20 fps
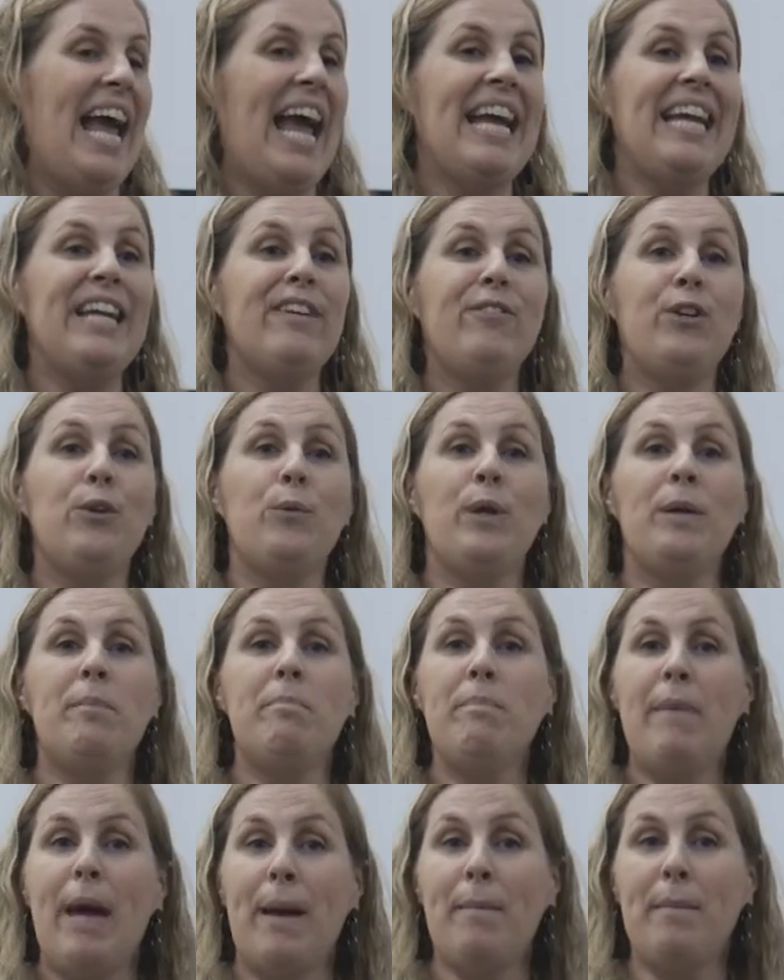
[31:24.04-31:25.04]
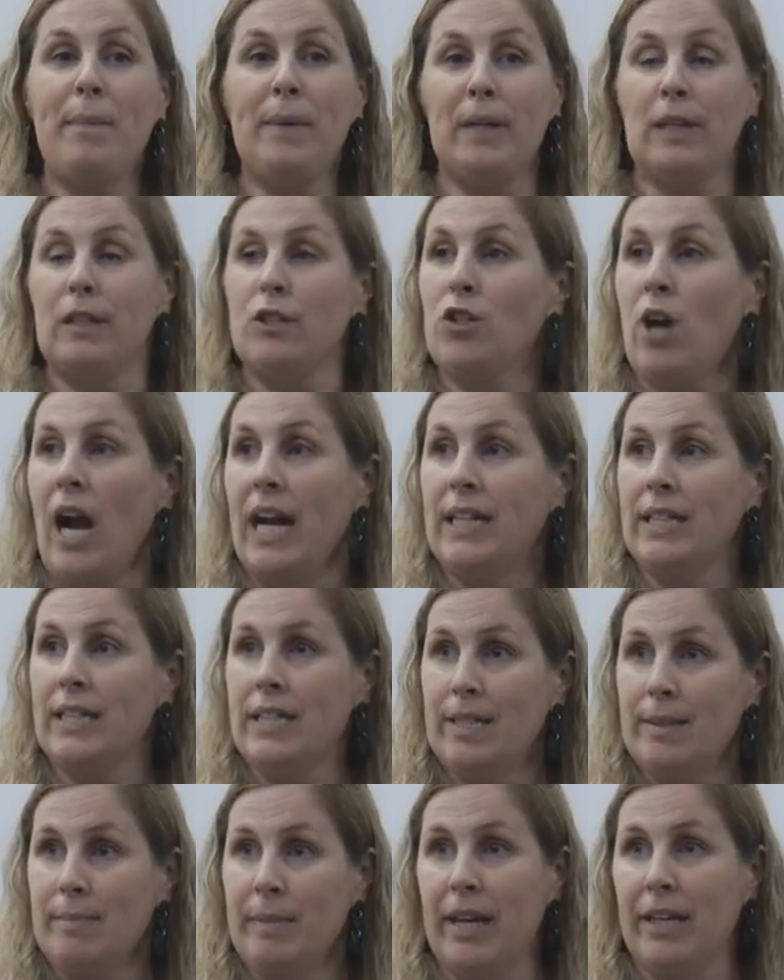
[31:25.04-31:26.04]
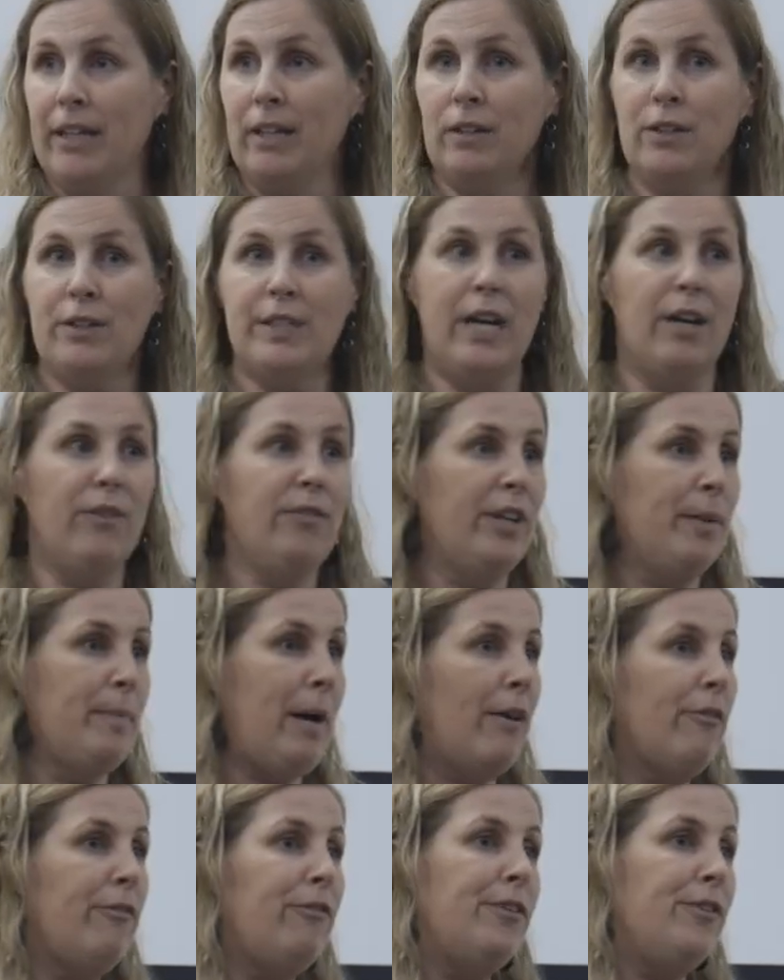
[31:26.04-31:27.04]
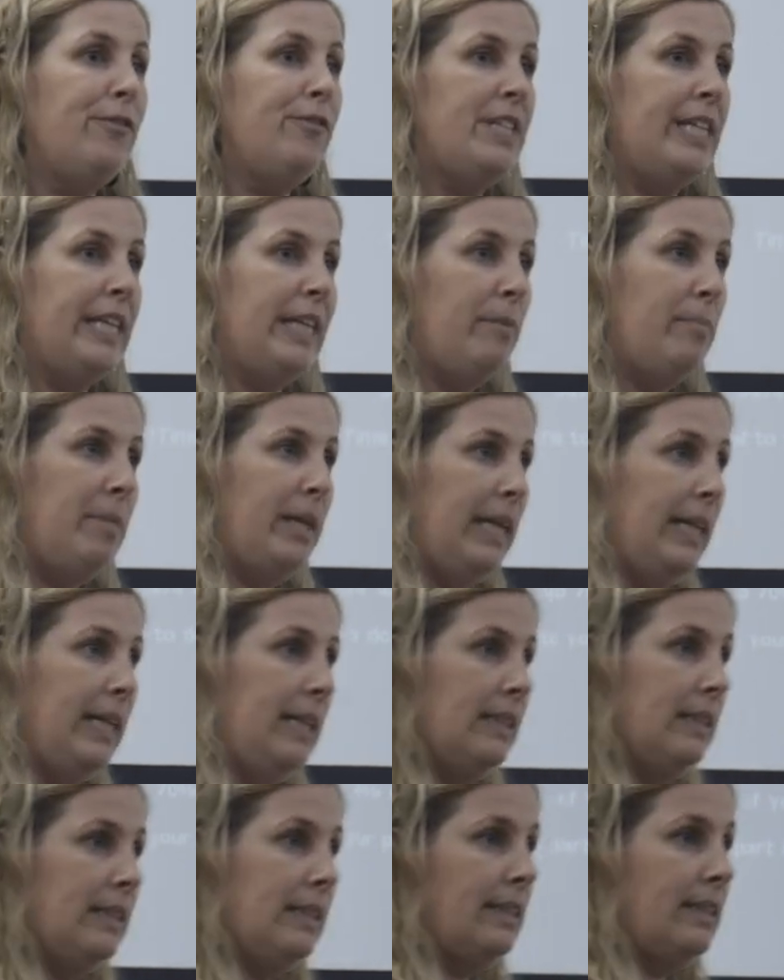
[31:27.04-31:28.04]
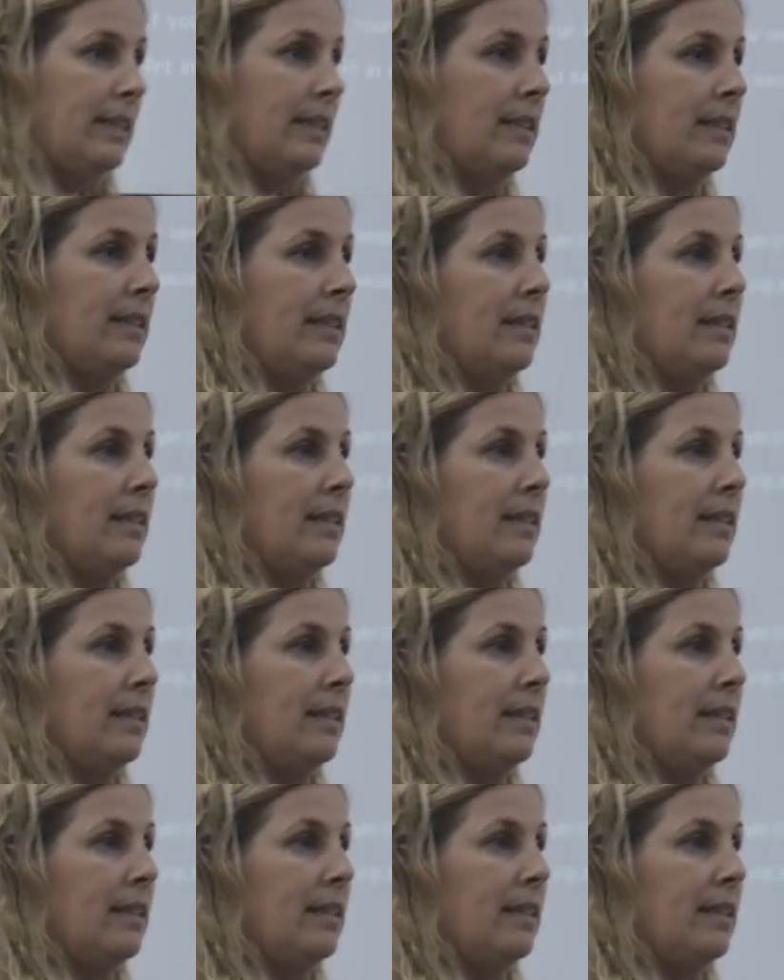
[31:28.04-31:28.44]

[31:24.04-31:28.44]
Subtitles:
And if you remember, try to smell yourself in about 15 minutes.